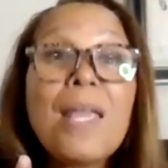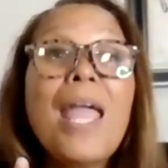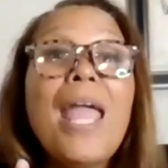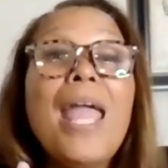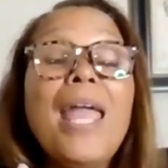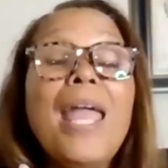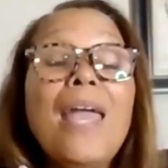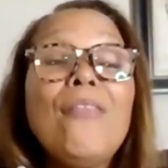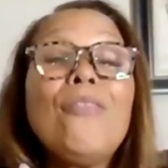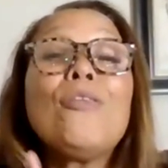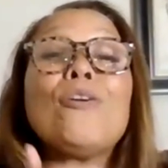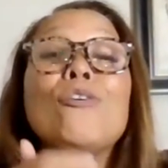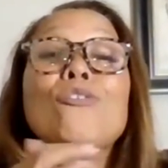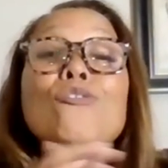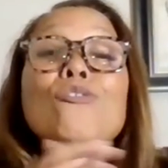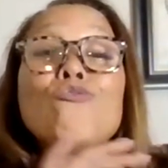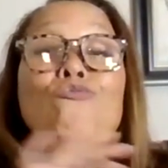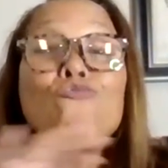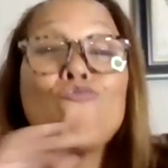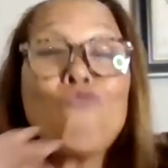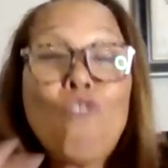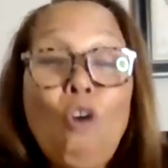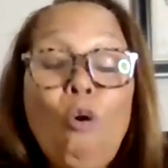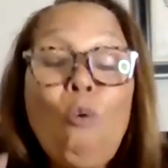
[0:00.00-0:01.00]
And there's
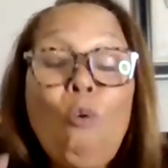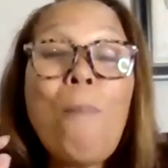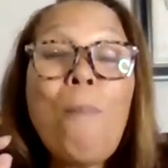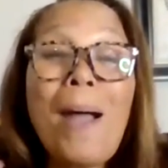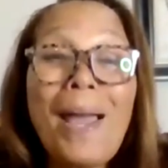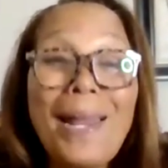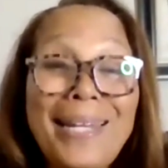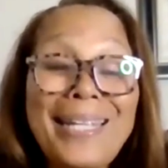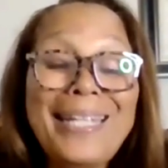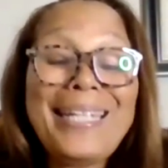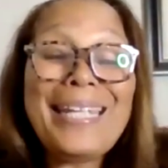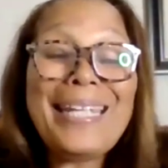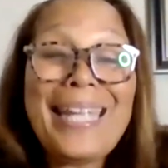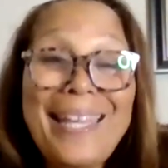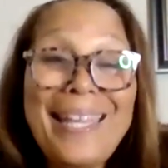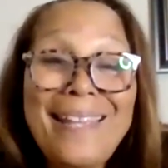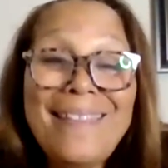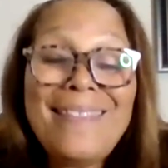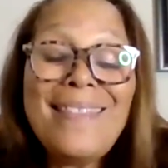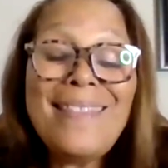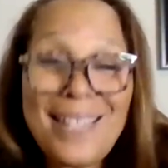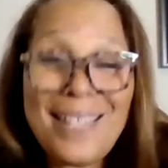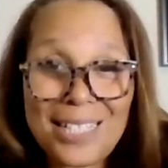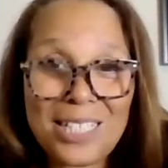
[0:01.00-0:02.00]
nobody
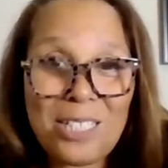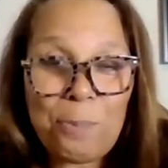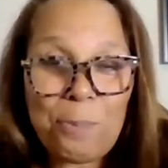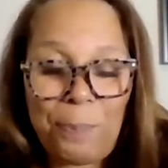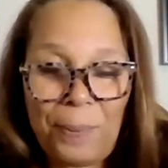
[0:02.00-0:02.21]
in this